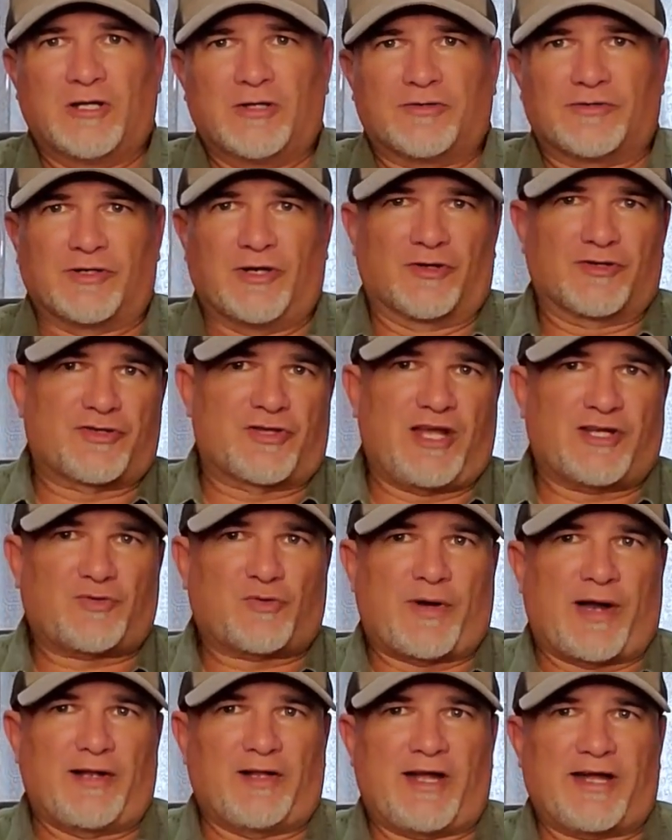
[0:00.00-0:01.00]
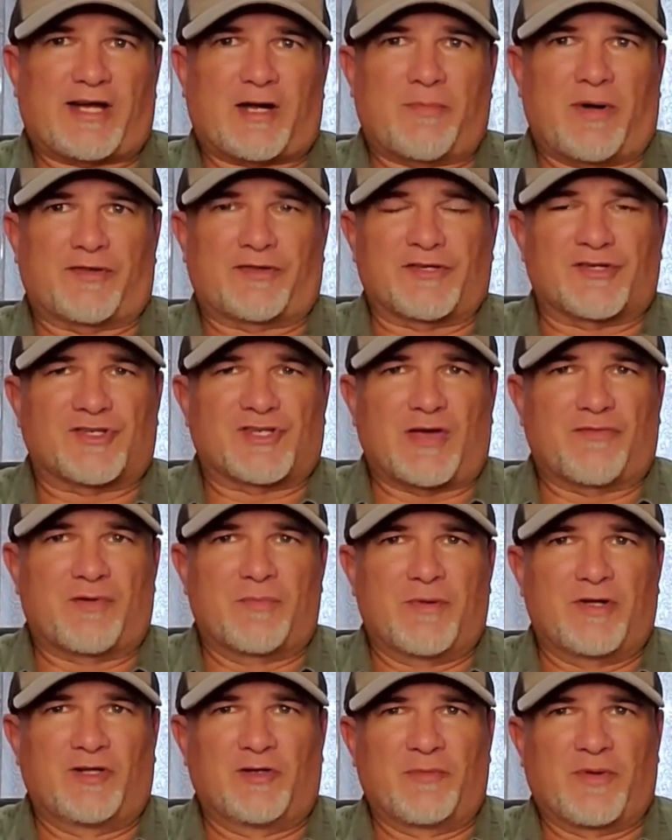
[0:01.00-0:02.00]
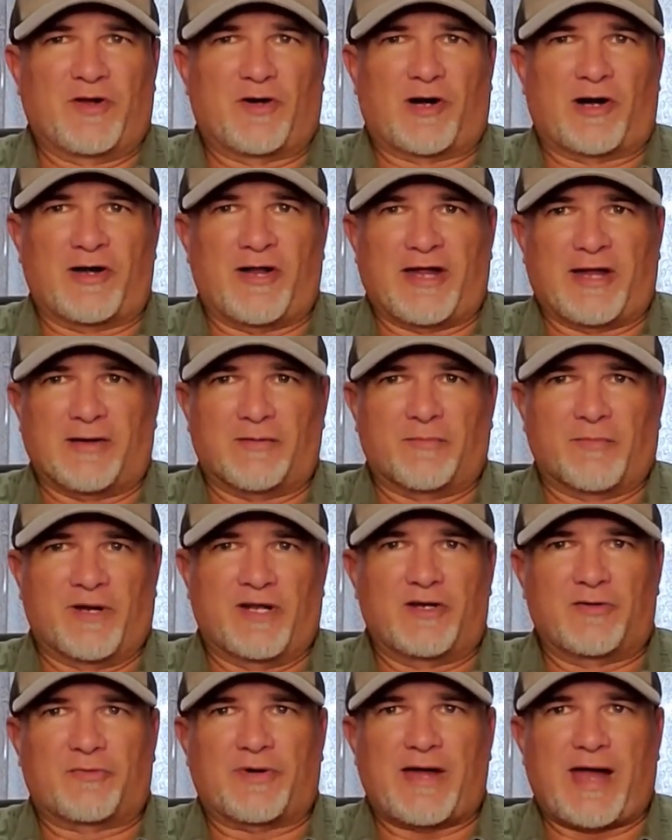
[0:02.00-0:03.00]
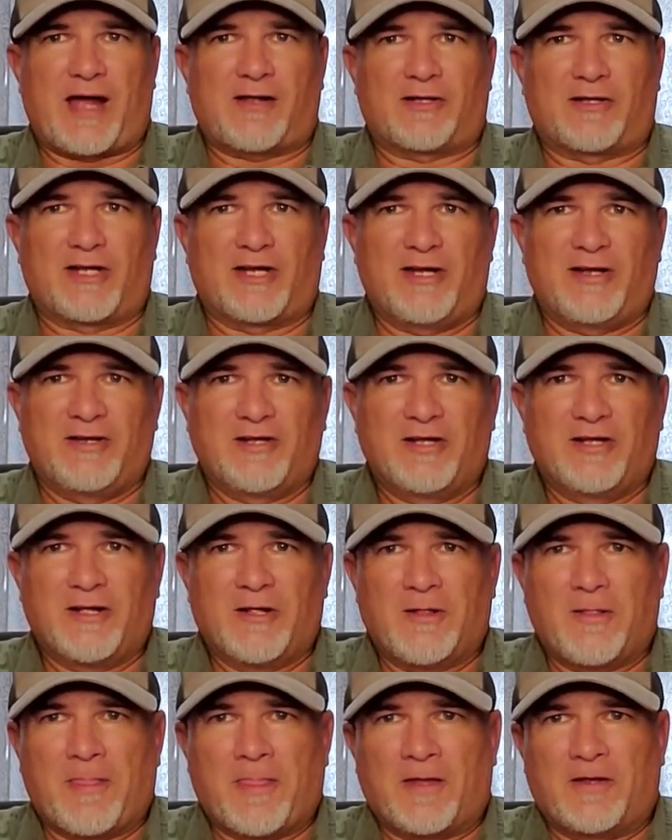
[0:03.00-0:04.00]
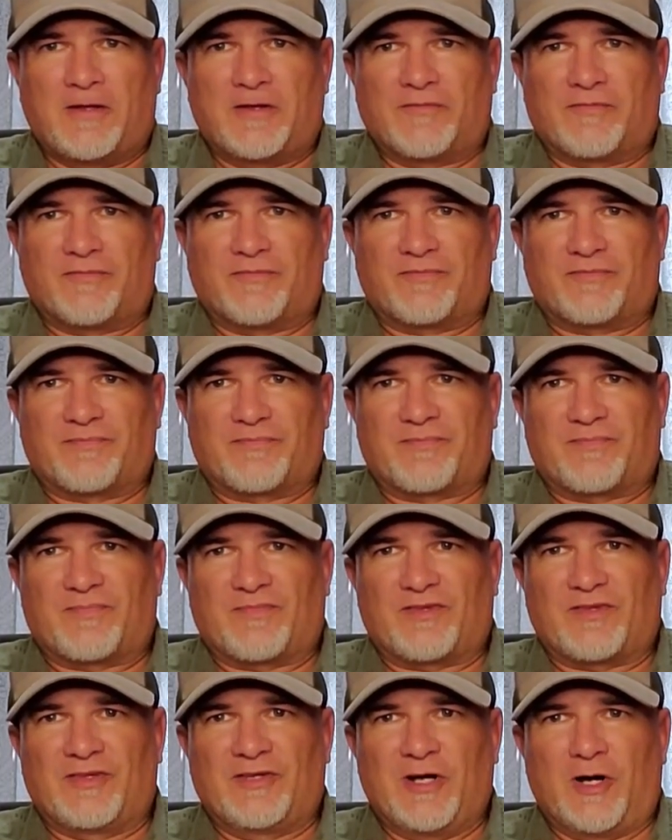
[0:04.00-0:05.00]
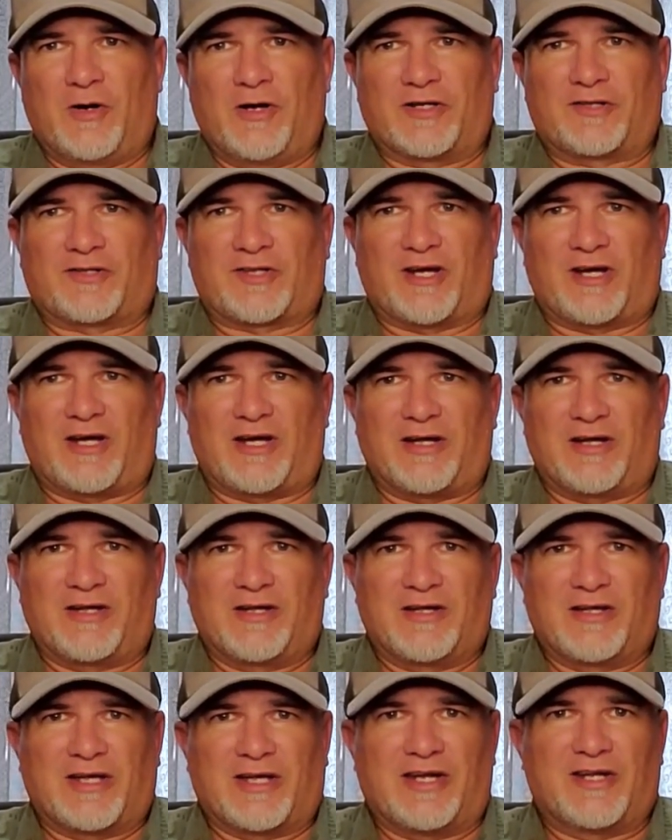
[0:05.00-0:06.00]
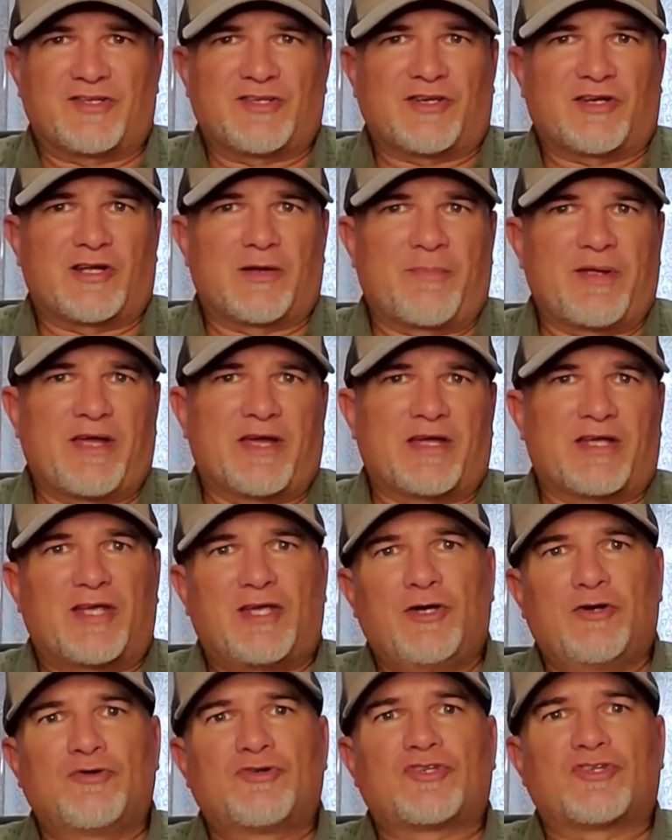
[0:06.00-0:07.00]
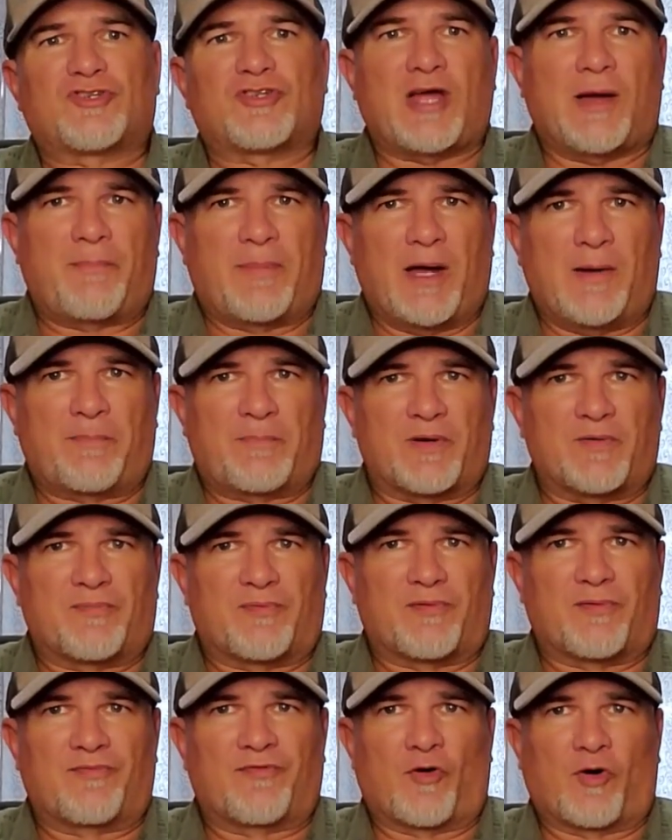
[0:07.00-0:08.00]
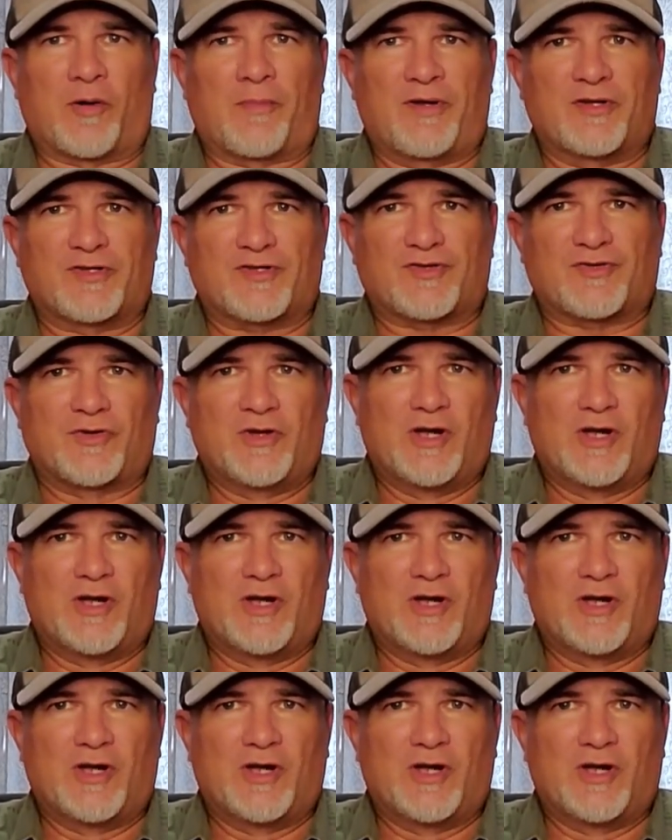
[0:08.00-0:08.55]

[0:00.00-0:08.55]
So that's what I like about the 7mm 8. But in reality, it isn't going to be a huge step up in performance